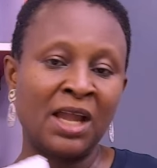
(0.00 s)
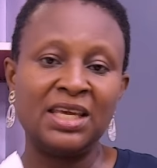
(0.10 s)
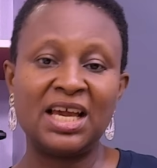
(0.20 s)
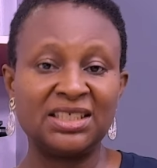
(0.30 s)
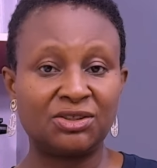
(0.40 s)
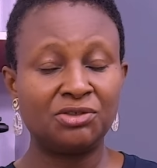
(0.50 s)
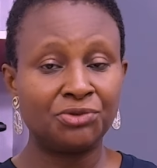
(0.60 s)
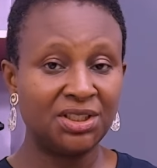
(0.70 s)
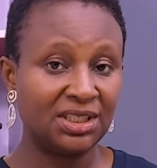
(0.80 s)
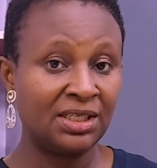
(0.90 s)
Here's the
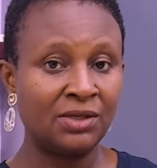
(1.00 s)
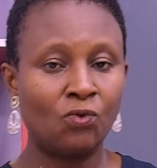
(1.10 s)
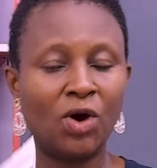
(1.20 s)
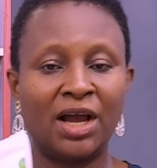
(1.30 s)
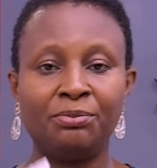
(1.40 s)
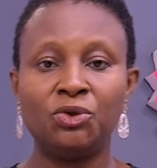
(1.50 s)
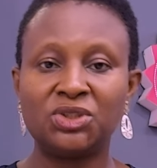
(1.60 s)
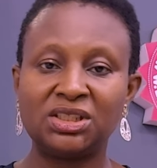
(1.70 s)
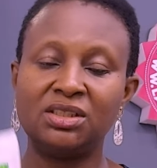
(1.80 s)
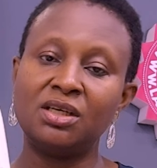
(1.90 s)
reason why I'm
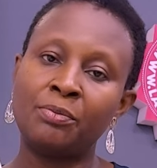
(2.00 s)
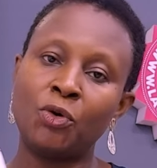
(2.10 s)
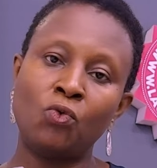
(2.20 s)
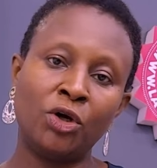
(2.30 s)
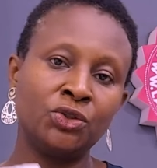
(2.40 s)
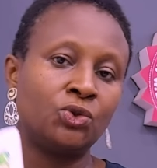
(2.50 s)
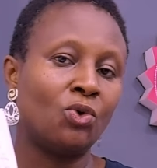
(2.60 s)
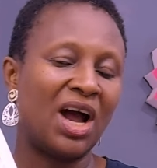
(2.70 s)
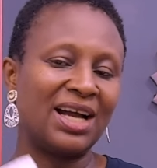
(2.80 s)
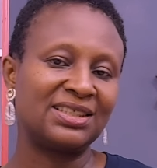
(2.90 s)
using it. Number 1, to
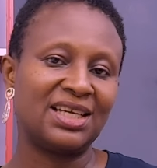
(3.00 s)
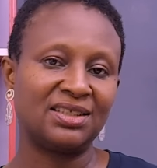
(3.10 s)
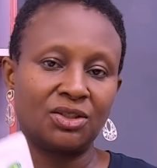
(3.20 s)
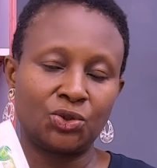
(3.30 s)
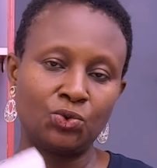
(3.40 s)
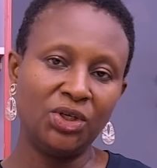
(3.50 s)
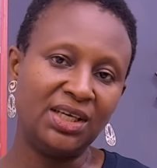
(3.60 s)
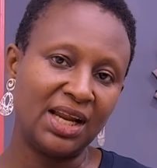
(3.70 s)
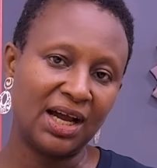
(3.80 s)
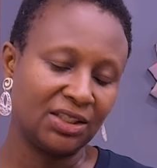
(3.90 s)
act as a
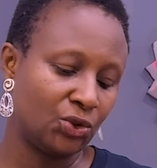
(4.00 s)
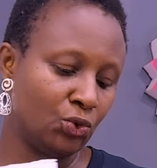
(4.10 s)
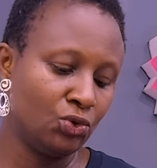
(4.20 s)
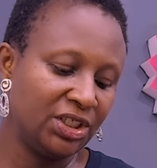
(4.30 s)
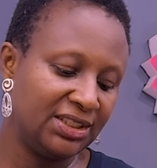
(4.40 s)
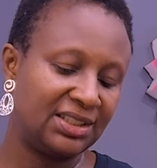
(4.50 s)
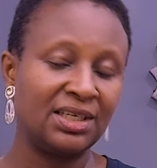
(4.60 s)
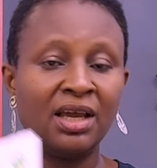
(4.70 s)
sweetener to it.